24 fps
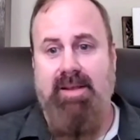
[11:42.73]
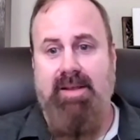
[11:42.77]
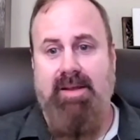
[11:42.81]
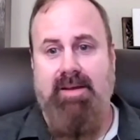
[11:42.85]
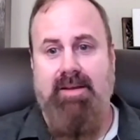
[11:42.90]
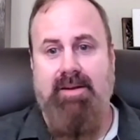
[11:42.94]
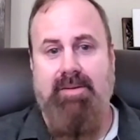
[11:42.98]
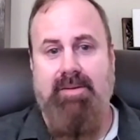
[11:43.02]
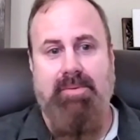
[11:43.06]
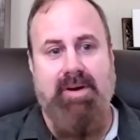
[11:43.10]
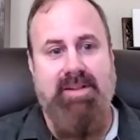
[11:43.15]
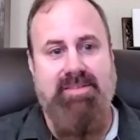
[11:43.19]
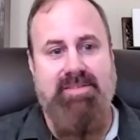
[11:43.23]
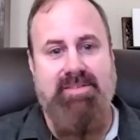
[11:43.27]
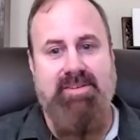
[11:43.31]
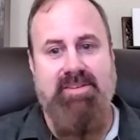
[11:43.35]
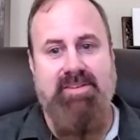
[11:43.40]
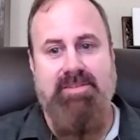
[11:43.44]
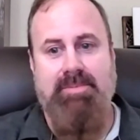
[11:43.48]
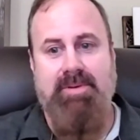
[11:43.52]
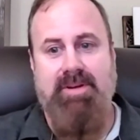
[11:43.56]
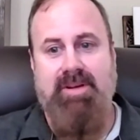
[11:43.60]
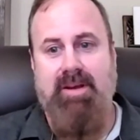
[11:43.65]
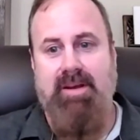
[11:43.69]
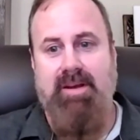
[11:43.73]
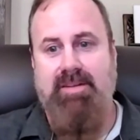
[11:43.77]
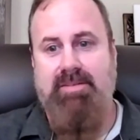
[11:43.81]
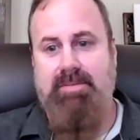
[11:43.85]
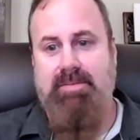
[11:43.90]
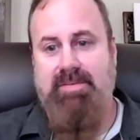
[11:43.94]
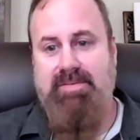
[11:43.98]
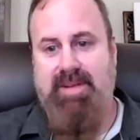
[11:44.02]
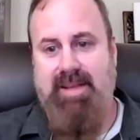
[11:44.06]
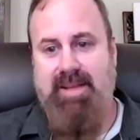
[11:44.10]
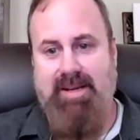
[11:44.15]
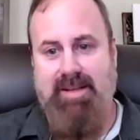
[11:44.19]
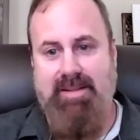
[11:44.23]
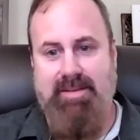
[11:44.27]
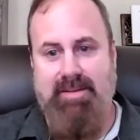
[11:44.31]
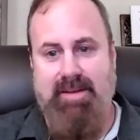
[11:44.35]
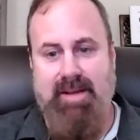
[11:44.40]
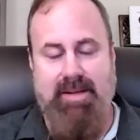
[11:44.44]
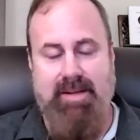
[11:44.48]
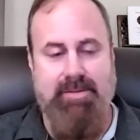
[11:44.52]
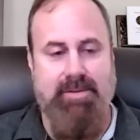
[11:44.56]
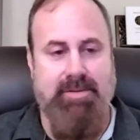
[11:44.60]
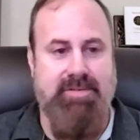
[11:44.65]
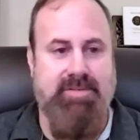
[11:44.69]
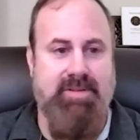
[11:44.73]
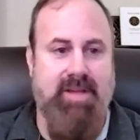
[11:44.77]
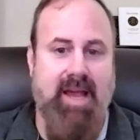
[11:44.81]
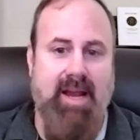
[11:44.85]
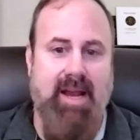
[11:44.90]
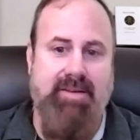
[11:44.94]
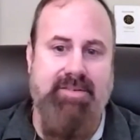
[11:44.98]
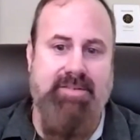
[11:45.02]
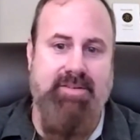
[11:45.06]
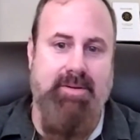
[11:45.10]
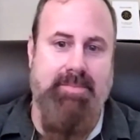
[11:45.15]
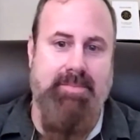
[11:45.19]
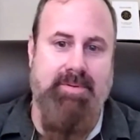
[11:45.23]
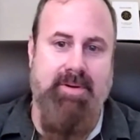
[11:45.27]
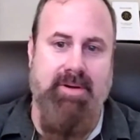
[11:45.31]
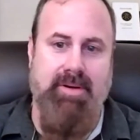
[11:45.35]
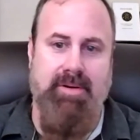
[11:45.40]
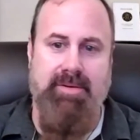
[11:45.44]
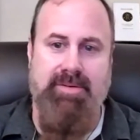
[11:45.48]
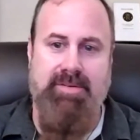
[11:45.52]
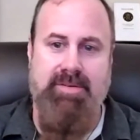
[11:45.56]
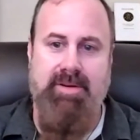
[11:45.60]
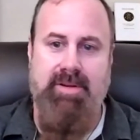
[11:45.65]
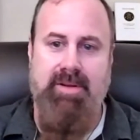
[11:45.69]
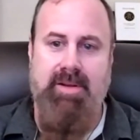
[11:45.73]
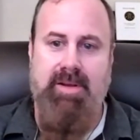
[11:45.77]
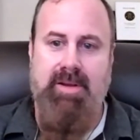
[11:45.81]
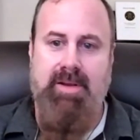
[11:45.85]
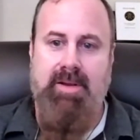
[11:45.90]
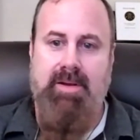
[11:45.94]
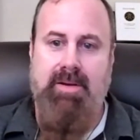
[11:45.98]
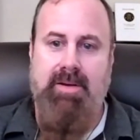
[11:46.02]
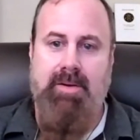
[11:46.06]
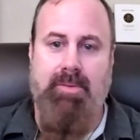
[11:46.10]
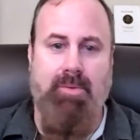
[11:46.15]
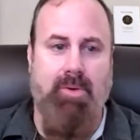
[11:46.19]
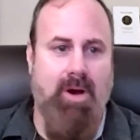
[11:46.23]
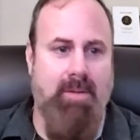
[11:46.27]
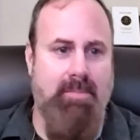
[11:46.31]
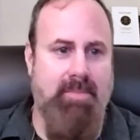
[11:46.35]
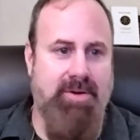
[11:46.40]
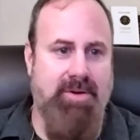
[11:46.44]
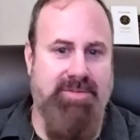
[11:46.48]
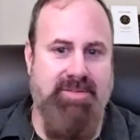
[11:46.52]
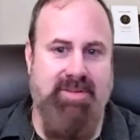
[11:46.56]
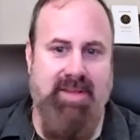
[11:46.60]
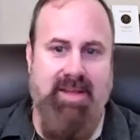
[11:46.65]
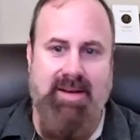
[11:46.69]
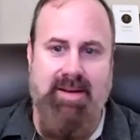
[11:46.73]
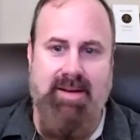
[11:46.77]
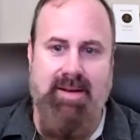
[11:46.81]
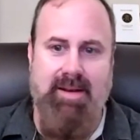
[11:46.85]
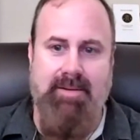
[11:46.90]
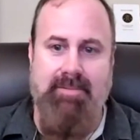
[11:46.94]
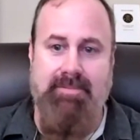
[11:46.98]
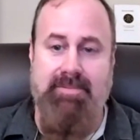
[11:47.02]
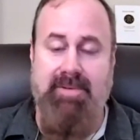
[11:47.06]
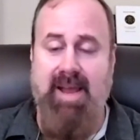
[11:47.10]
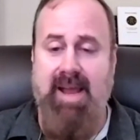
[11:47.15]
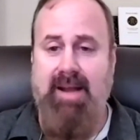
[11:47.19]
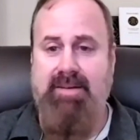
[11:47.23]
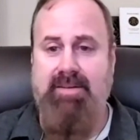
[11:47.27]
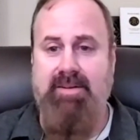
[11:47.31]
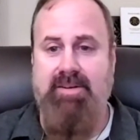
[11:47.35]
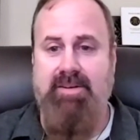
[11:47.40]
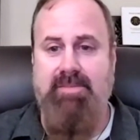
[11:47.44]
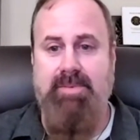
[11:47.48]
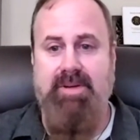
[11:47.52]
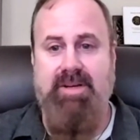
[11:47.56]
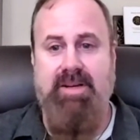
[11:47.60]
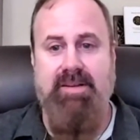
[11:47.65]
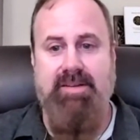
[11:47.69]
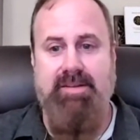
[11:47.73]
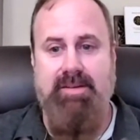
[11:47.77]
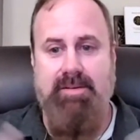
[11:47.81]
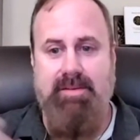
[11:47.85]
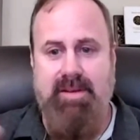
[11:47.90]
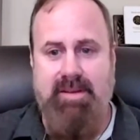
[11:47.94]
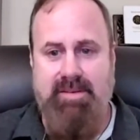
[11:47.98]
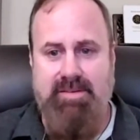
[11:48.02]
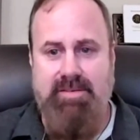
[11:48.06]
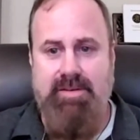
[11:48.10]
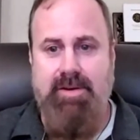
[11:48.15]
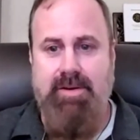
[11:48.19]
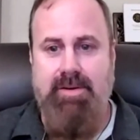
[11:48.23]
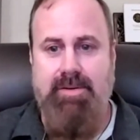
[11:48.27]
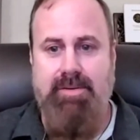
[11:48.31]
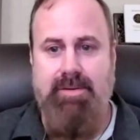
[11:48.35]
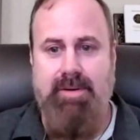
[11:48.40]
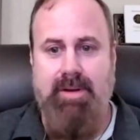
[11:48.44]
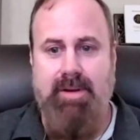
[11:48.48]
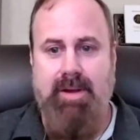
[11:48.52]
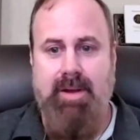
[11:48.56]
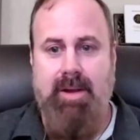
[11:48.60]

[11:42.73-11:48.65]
And in one sense, because we've taken the Anglo-Saxon approach, we're almost at an advantage because there is no